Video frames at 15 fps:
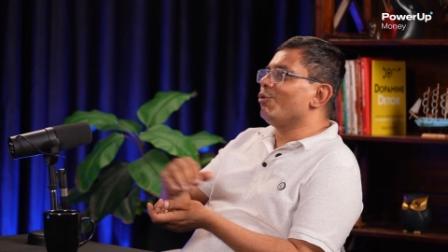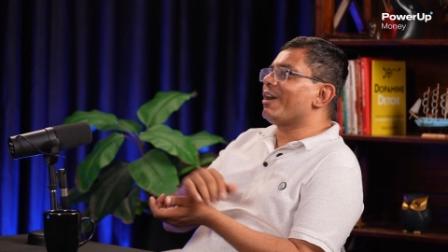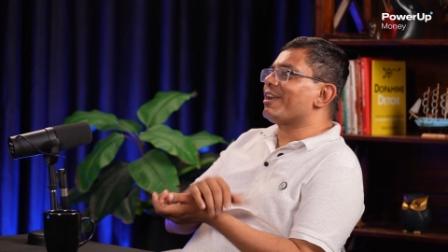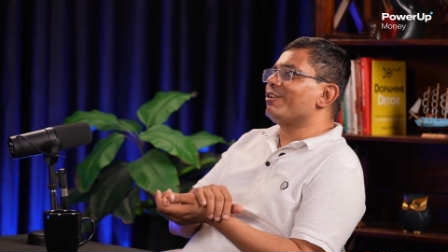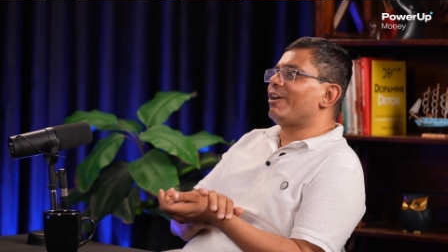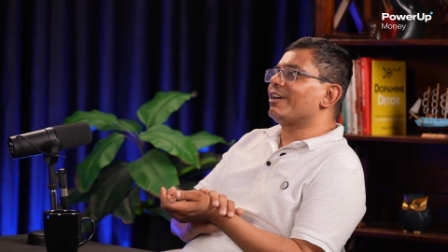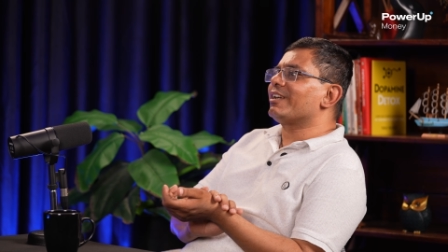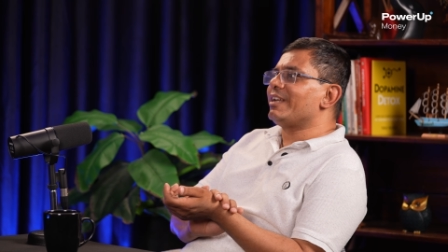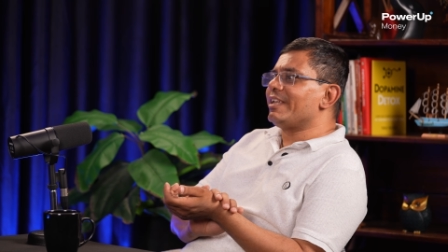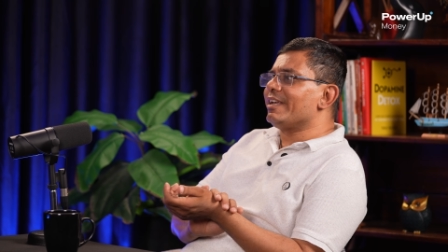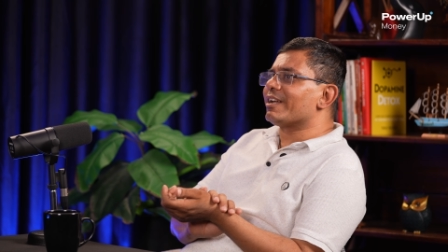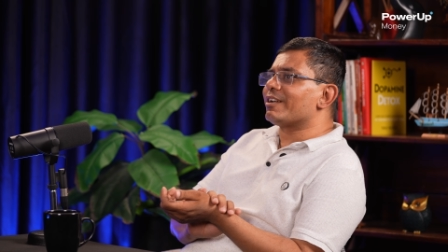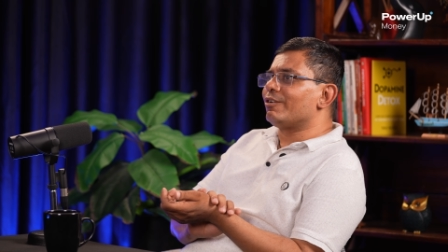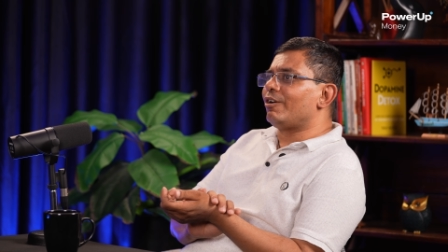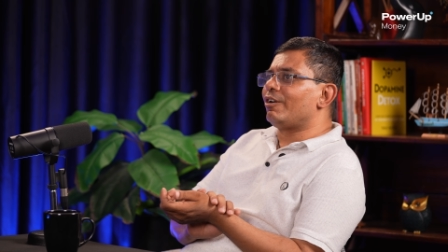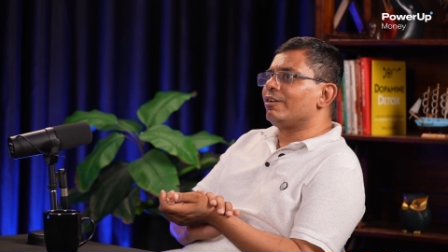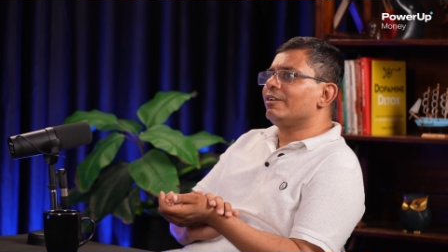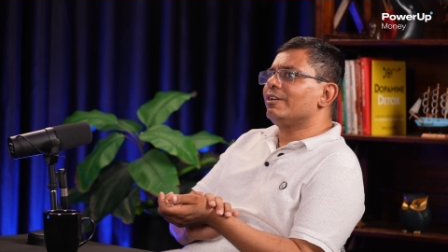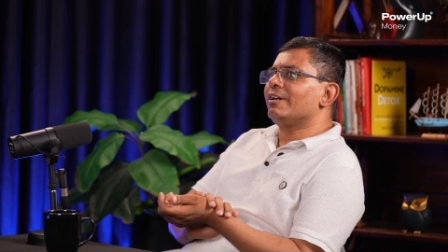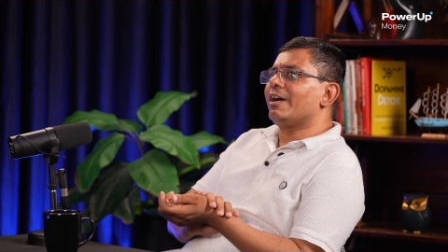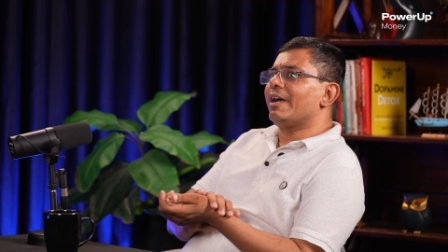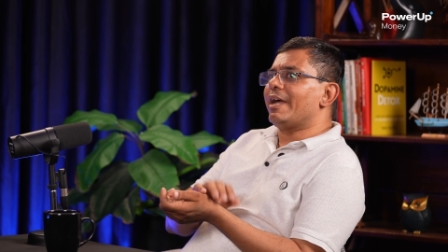If you are not clear,
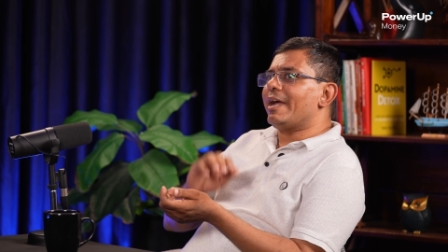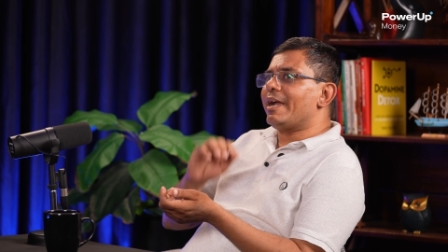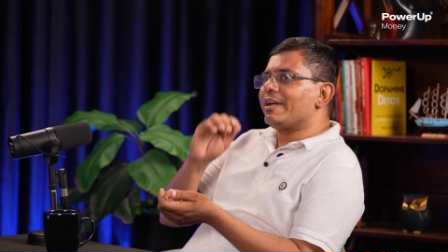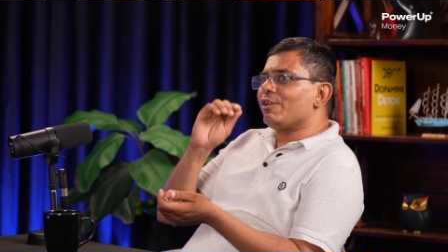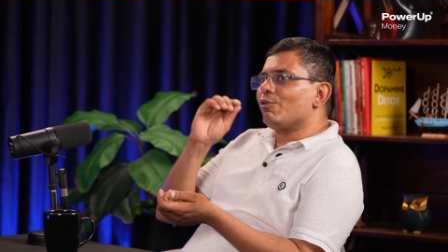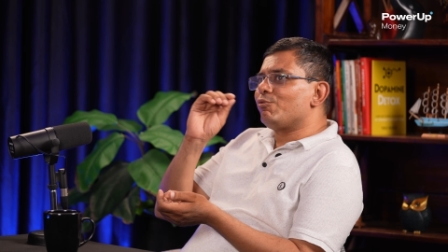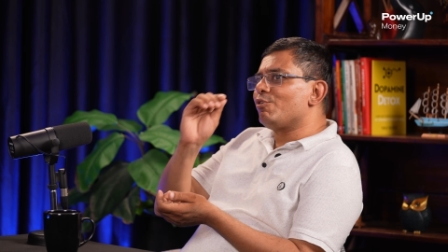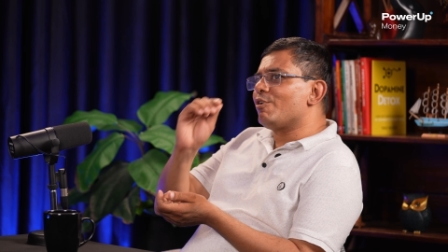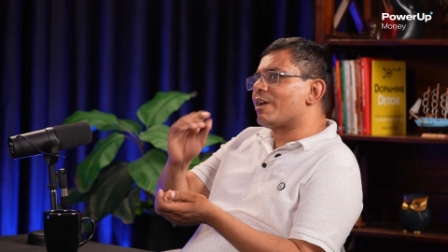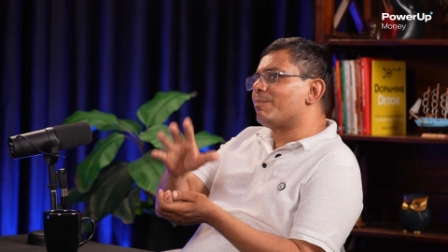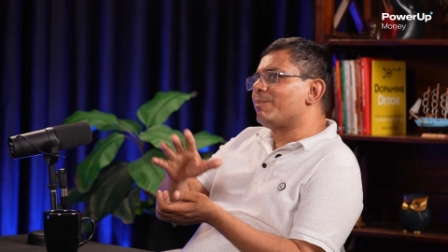no, and if